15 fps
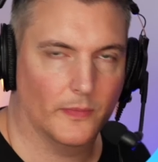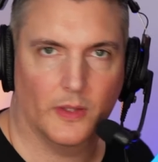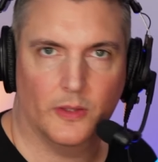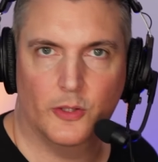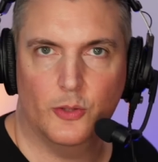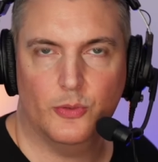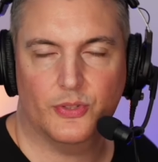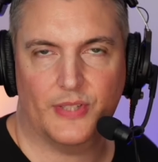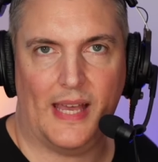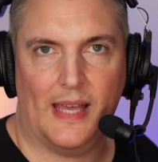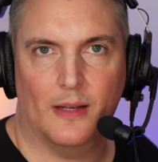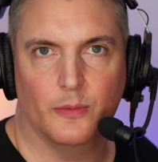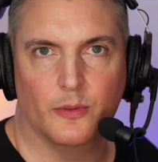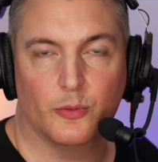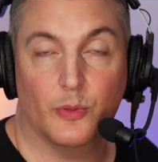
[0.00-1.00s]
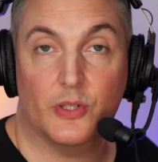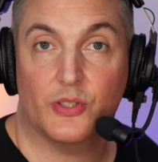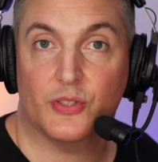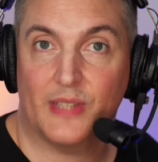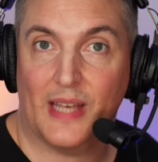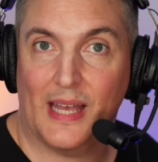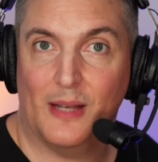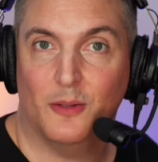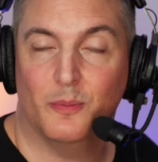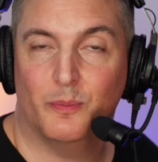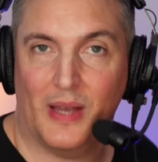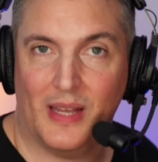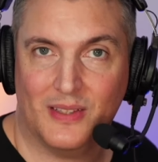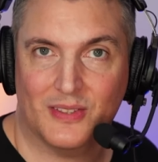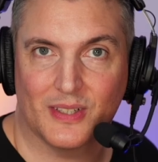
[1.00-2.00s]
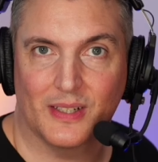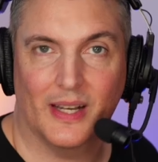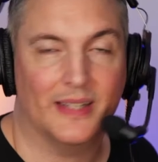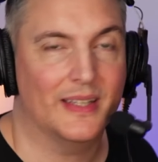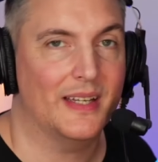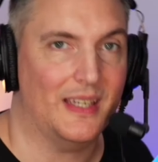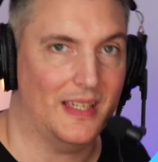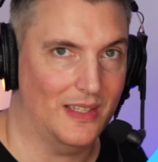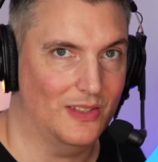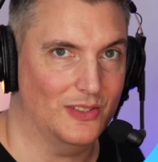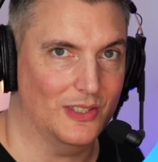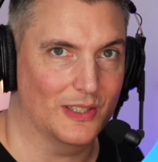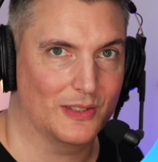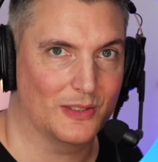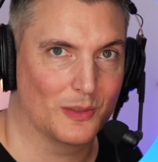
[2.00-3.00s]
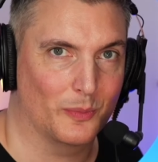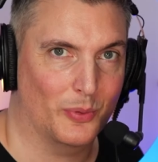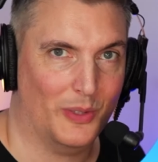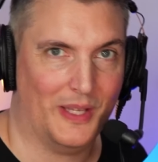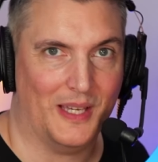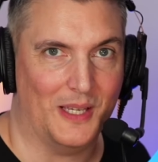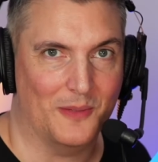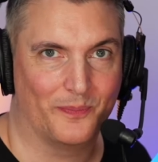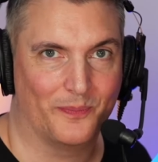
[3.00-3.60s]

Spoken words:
new sounds, which sound better and are easier to play.